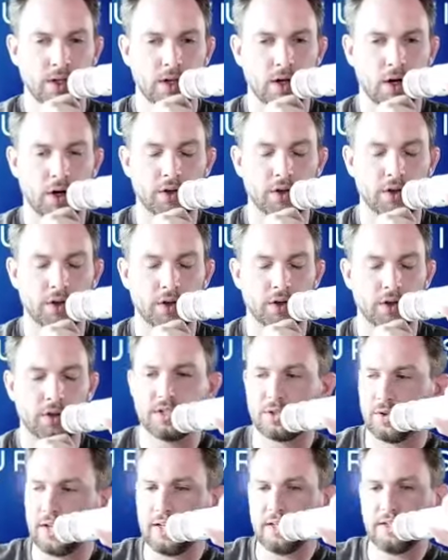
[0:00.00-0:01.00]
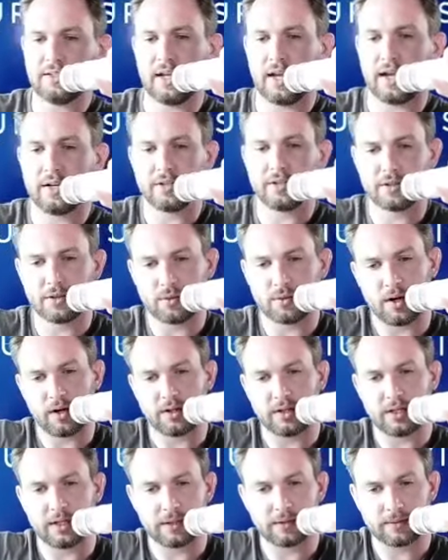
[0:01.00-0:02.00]
Is there any data
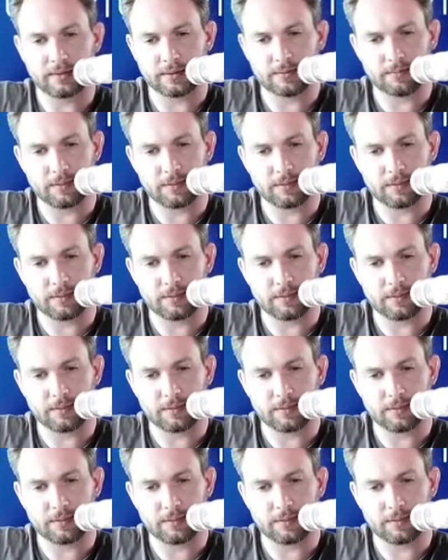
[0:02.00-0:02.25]
surrounding,